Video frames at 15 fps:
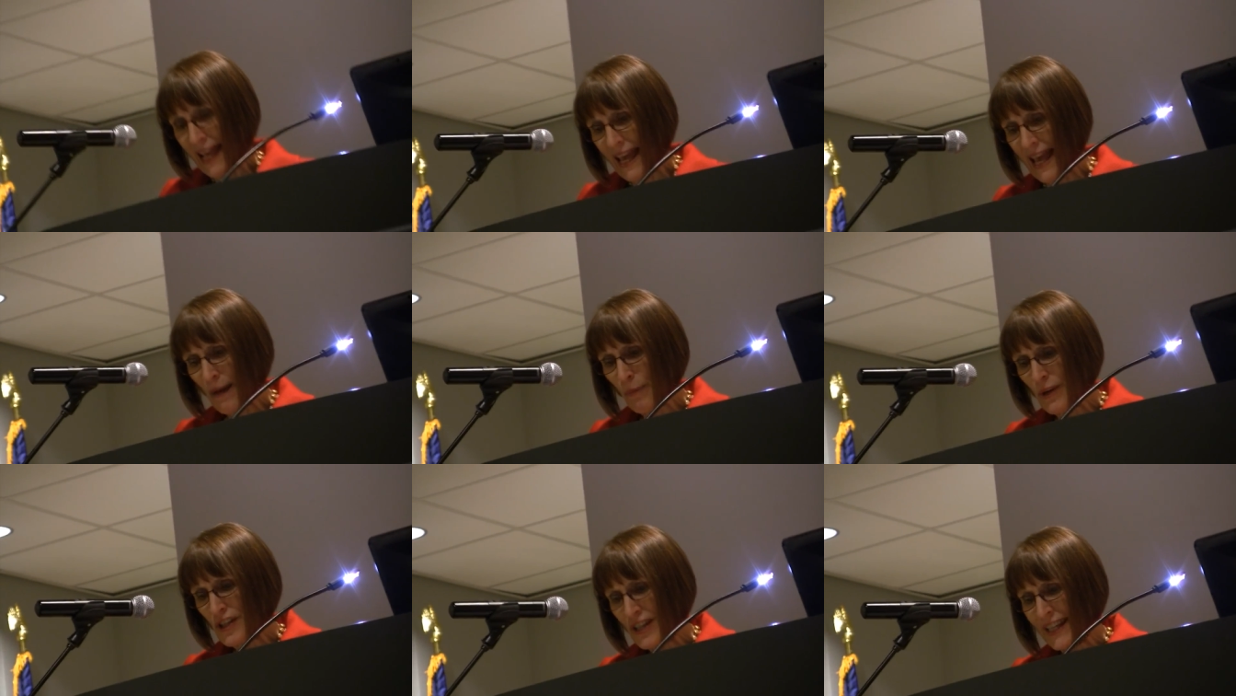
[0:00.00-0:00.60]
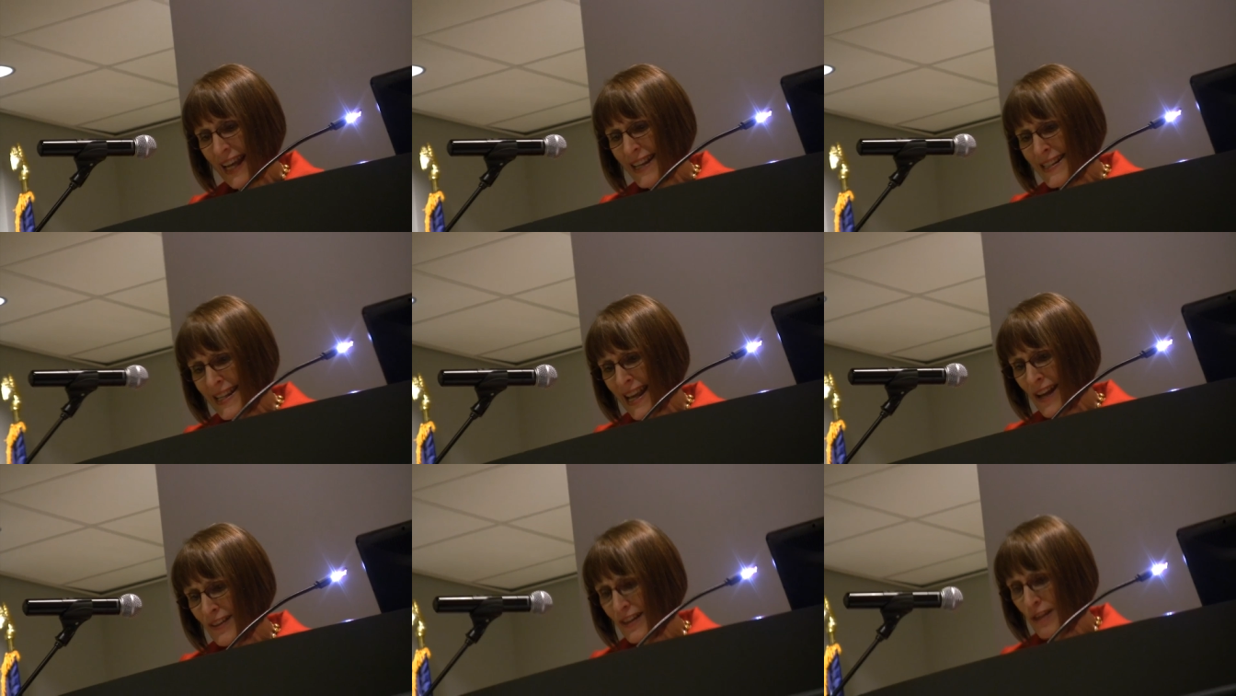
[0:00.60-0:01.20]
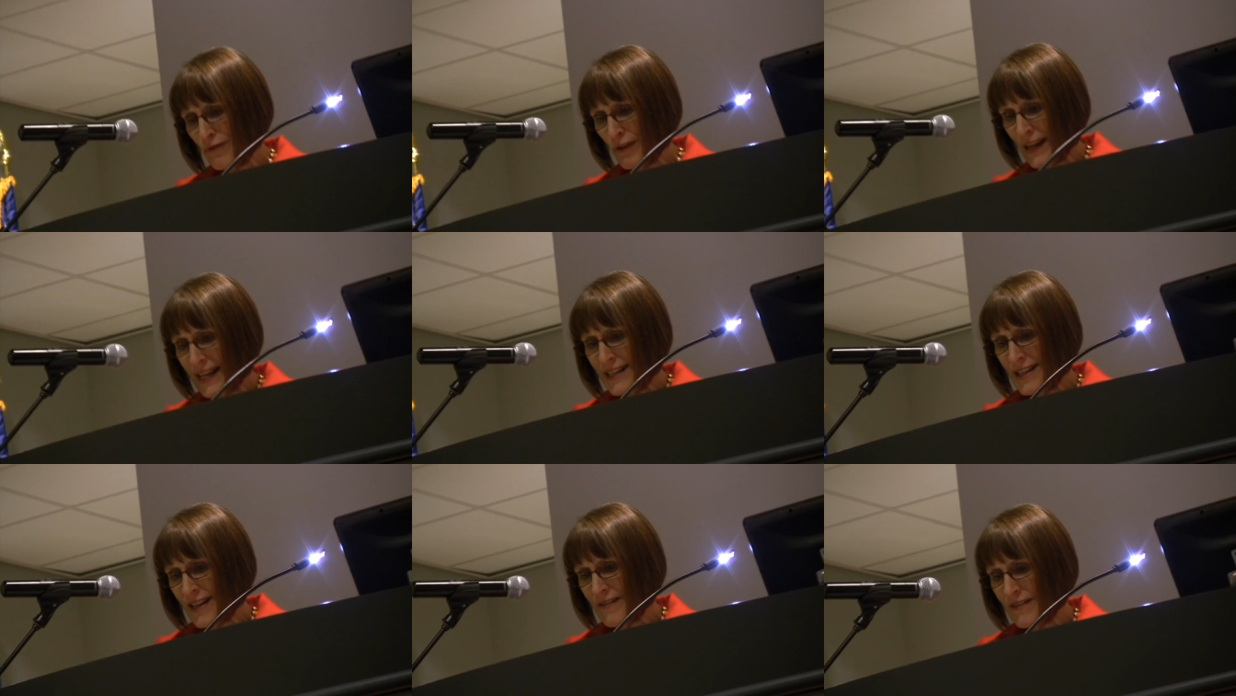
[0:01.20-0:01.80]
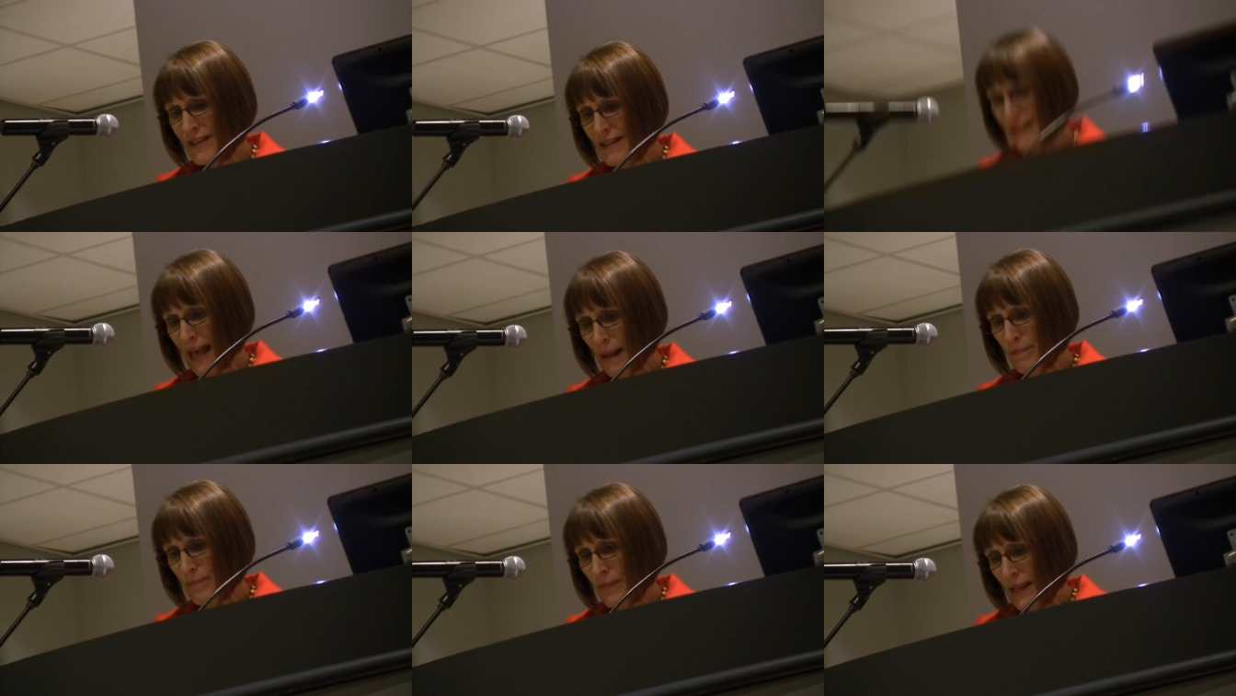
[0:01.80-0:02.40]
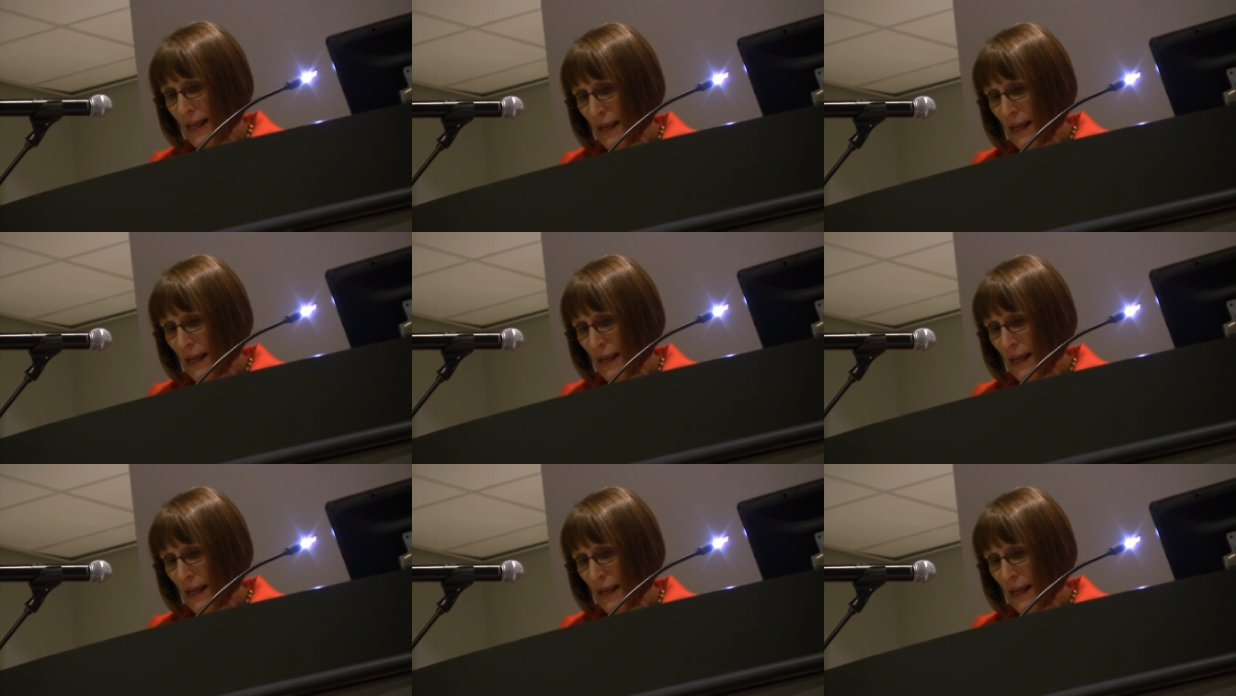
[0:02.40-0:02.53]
And when you get down to the reasons that